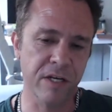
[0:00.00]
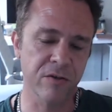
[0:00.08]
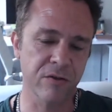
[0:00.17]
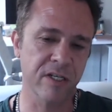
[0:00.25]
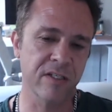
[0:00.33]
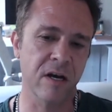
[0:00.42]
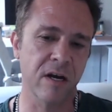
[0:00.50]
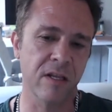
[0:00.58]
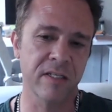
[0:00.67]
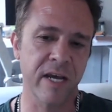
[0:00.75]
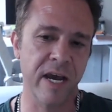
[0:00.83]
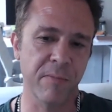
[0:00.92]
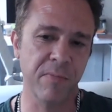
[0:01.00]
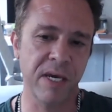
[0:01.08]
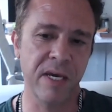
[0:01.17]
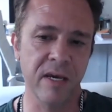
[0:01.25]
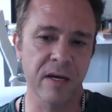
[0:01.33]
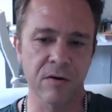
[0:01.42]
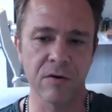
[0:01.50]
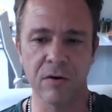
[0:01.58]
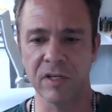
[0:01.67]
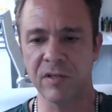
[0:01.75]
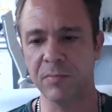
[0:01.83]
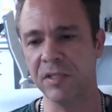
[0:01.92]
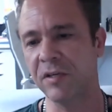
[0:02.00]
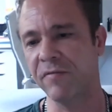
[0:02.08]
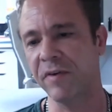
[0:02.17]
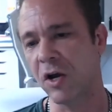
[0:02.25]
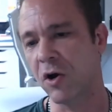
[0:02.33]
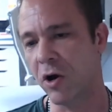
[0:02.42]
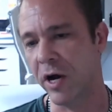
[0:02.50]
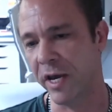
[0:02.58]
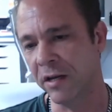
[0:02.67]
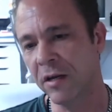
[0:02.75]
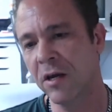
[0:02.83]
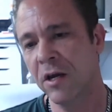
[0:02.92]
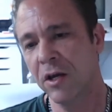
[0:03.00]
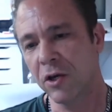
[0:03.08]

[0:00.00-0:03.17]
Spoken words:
interest on the site peaking around a specific coin,